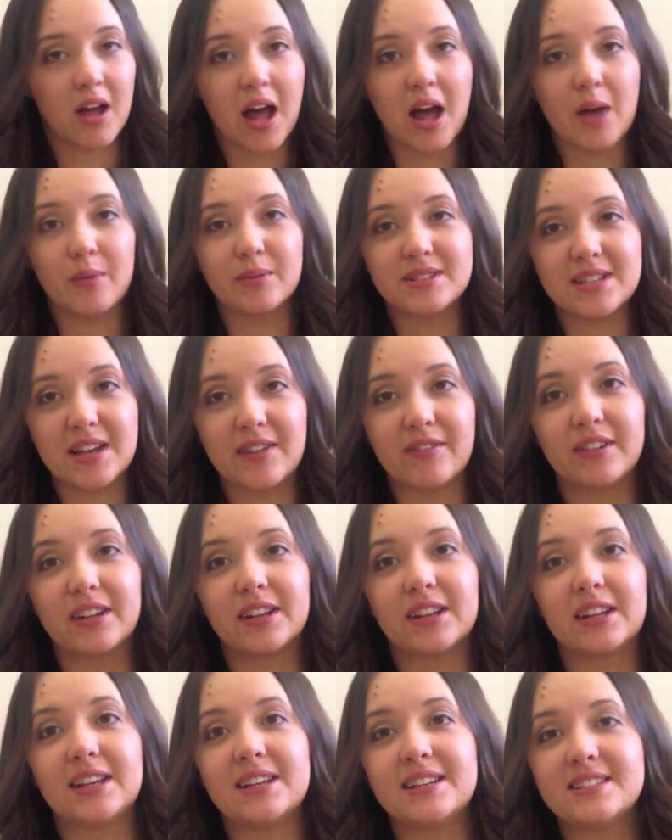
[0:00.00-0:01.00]
I would
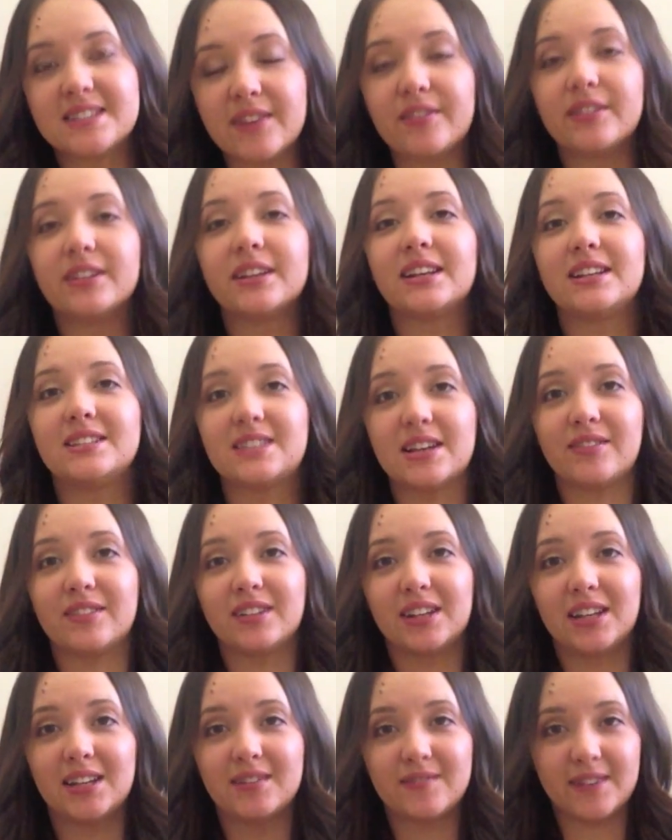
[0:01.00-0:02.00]
definitely
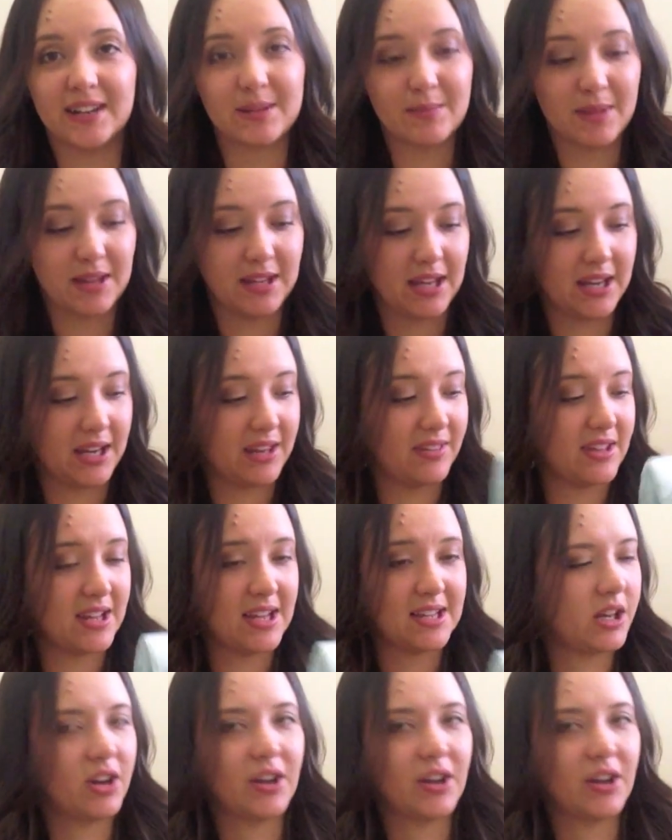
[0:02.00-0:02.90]
recommend getting these.